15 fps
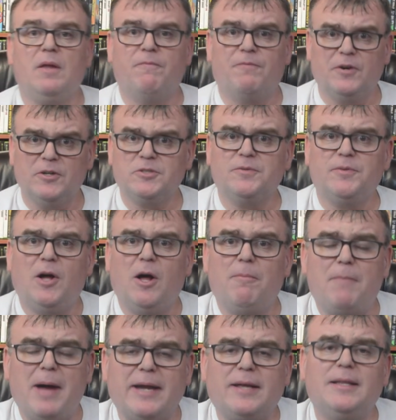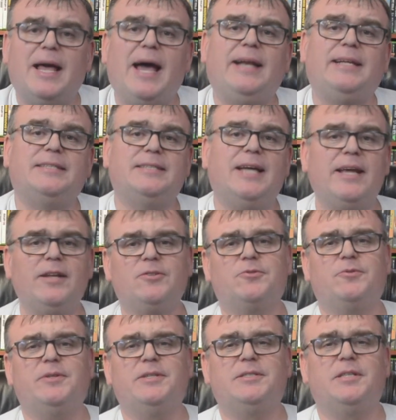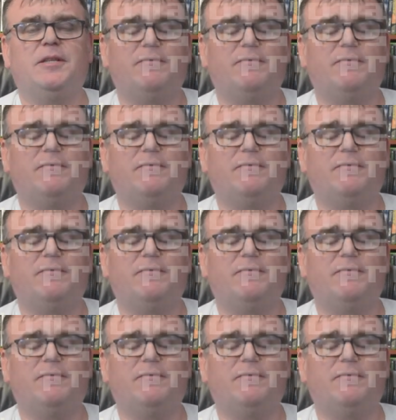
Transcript: First of all, Michael added title screens to